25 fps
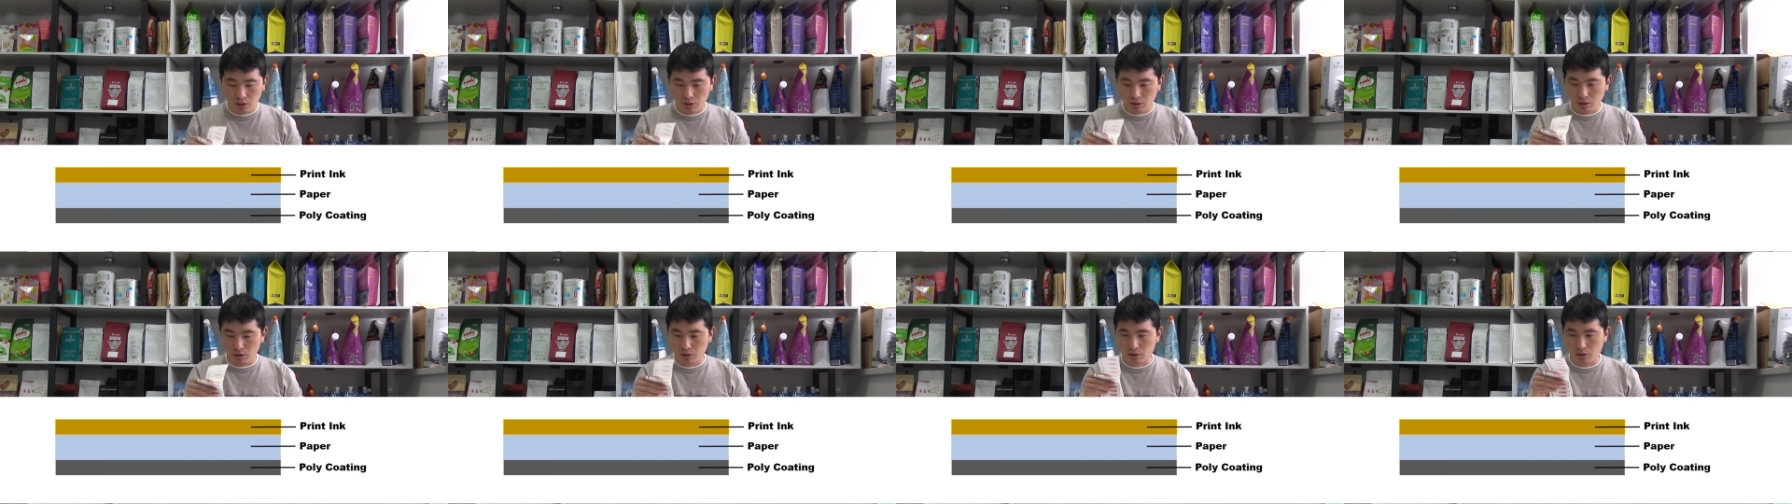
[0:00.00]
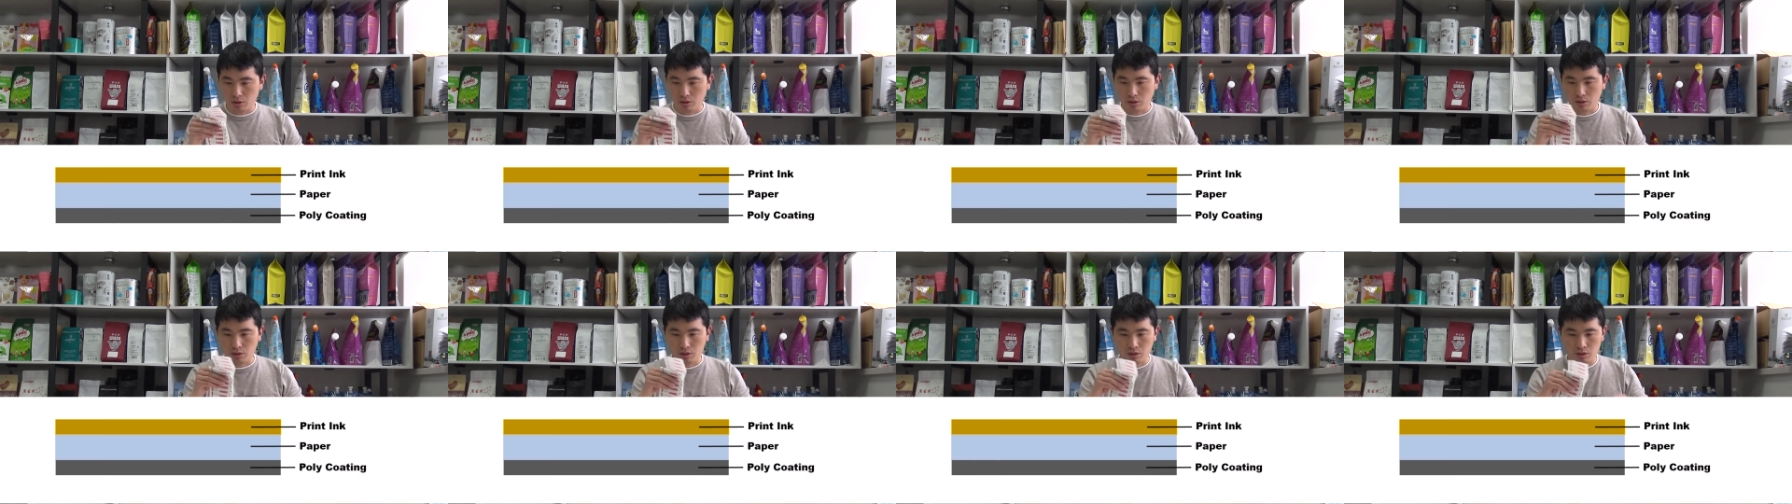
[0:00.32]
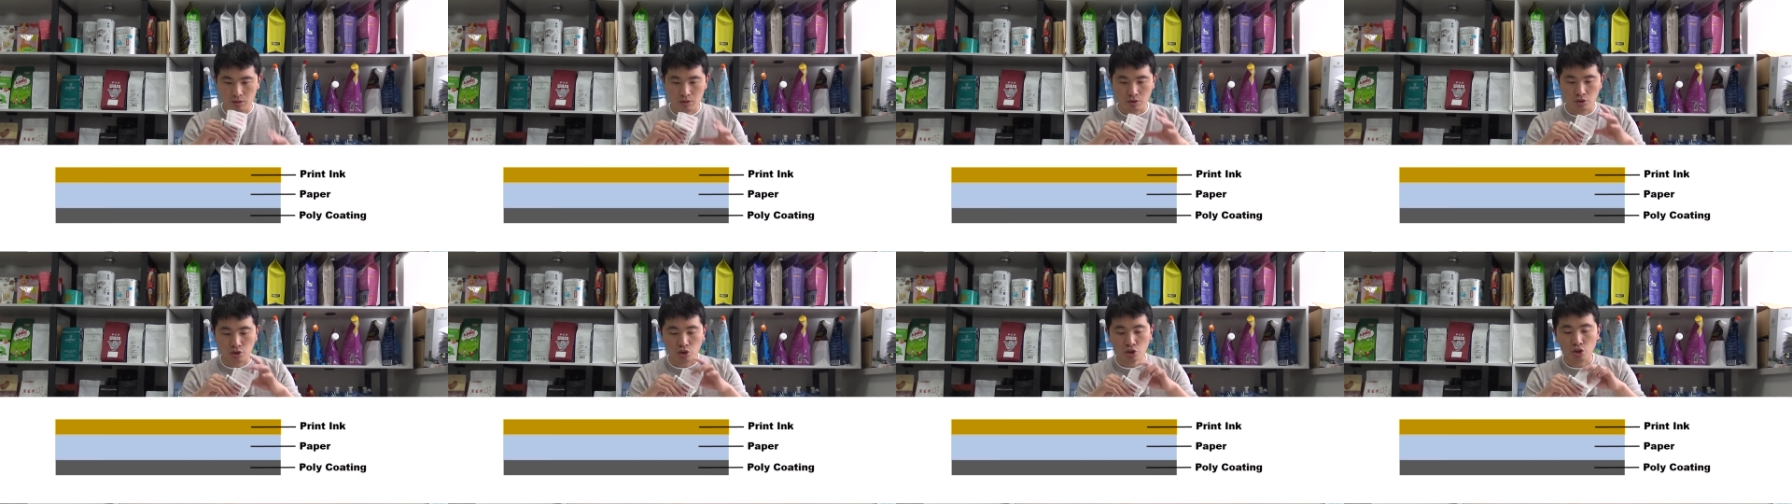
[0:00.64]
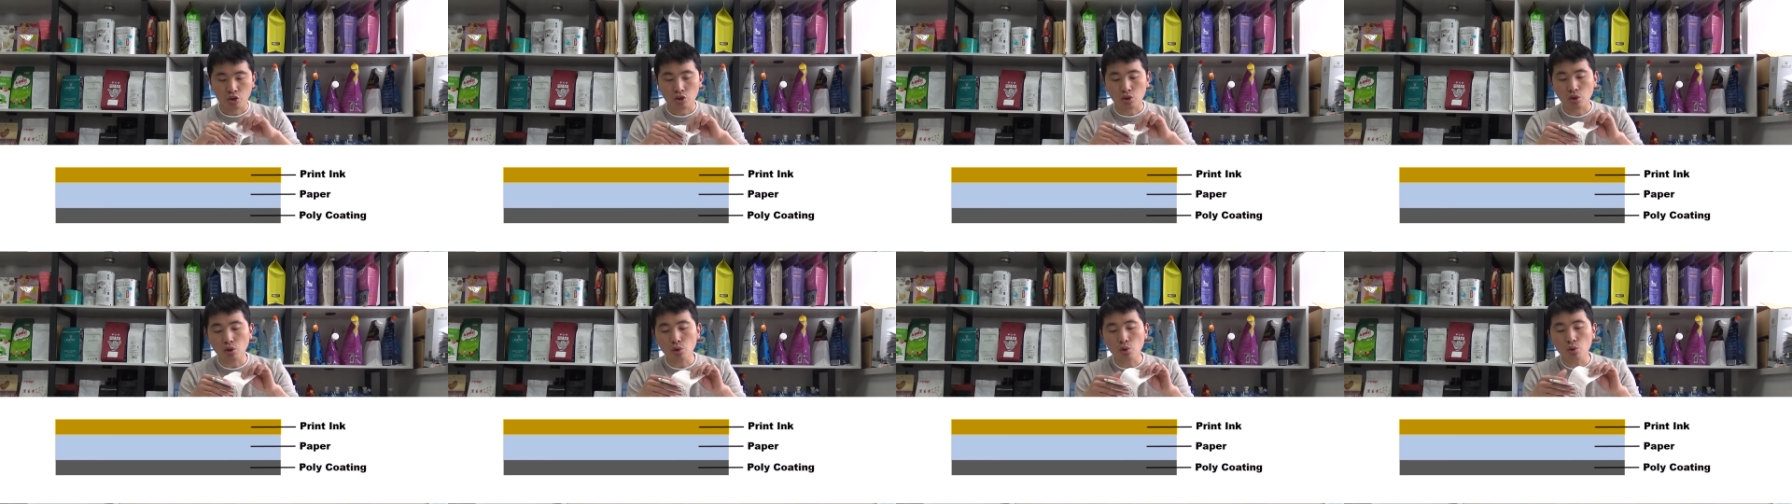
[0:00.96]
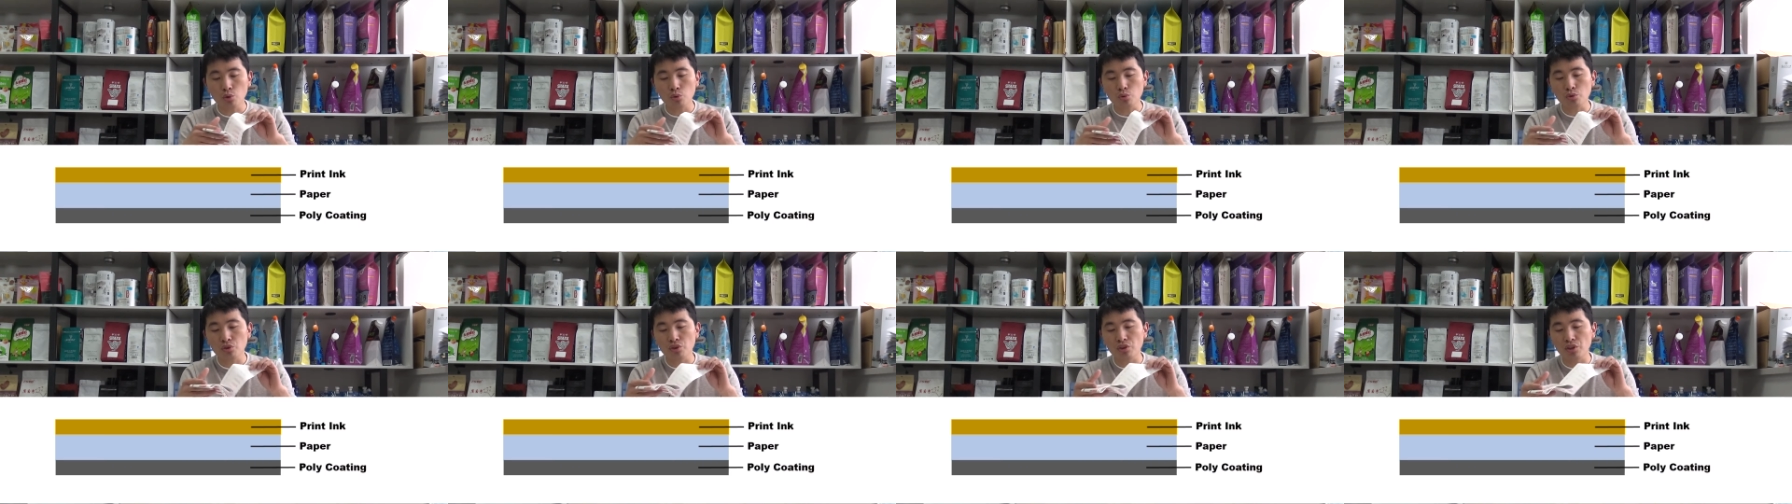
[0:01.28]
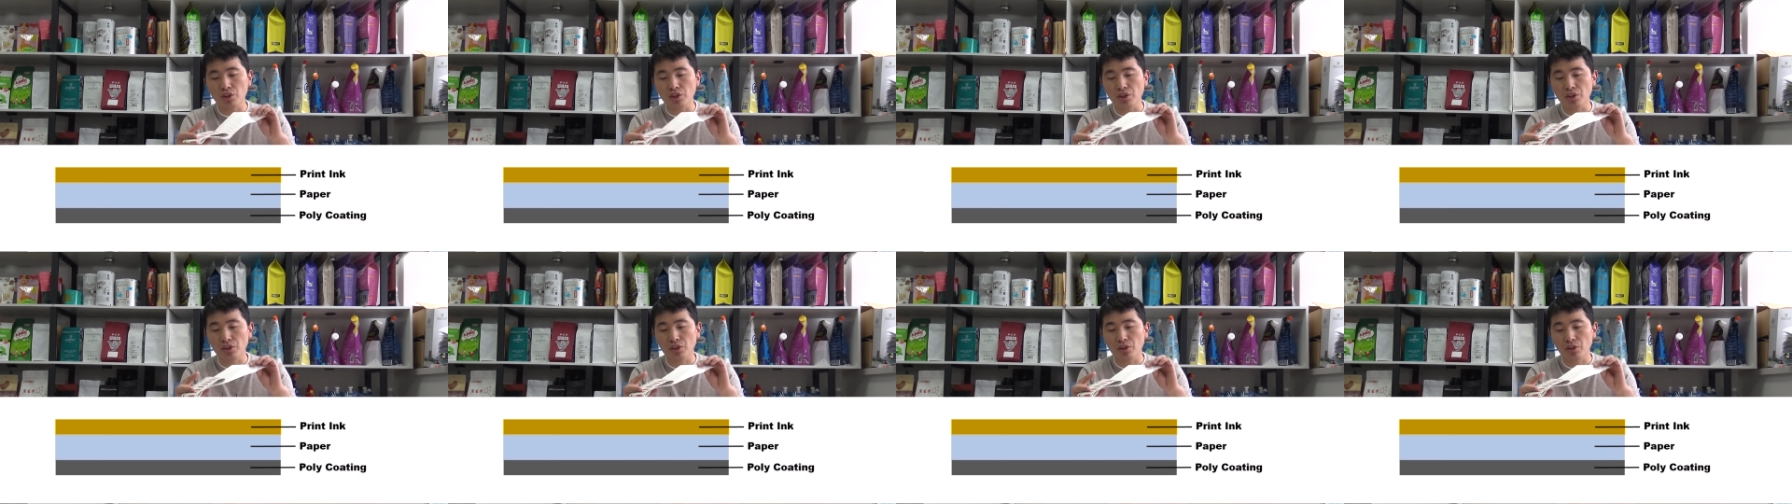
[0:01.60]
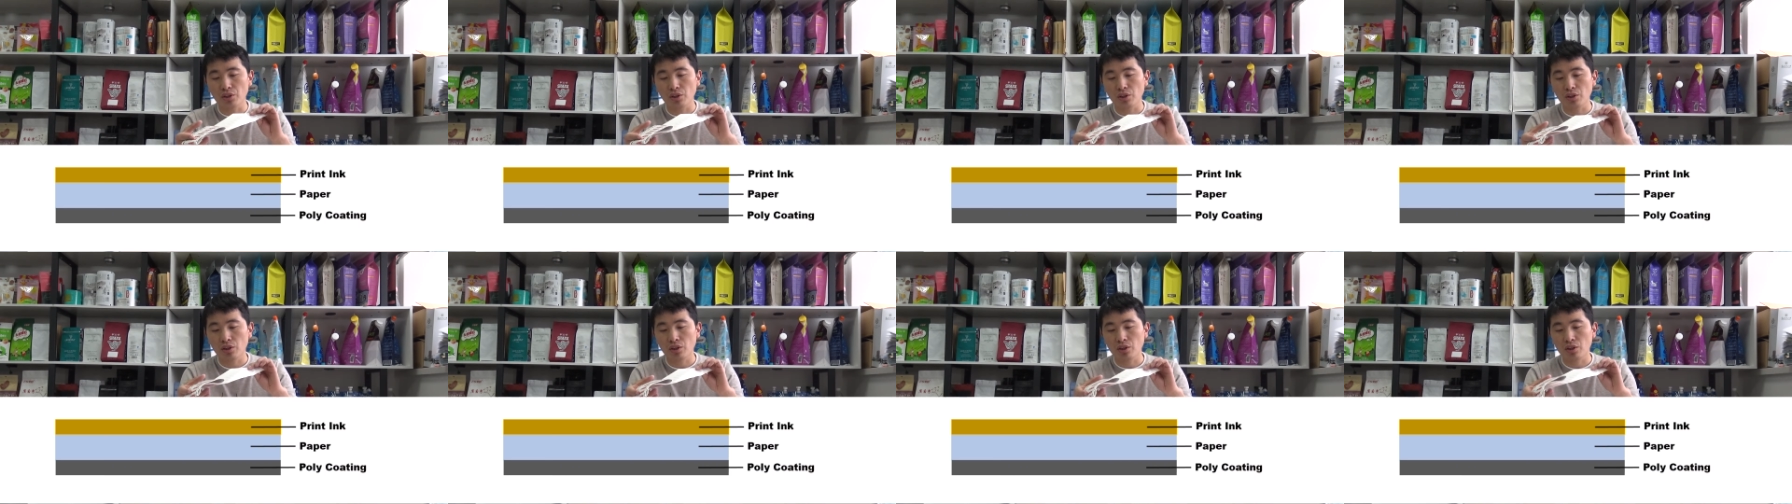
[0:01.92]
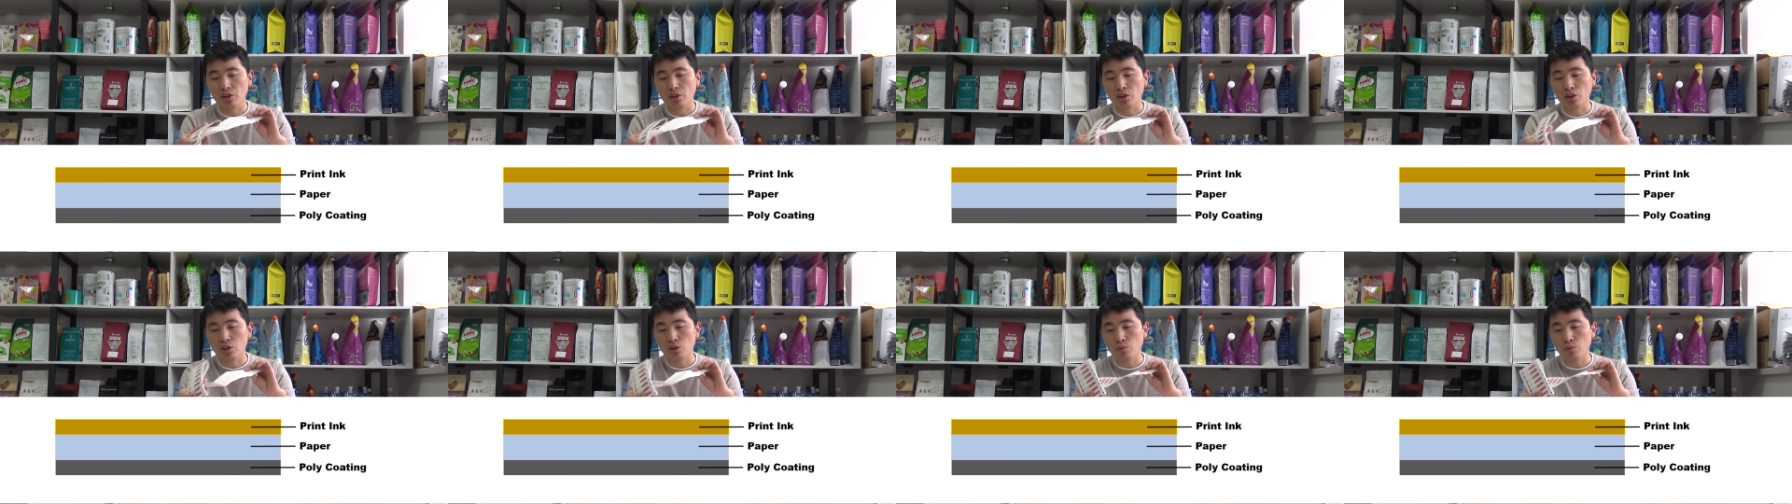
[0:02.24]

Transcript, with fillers: uh, coated,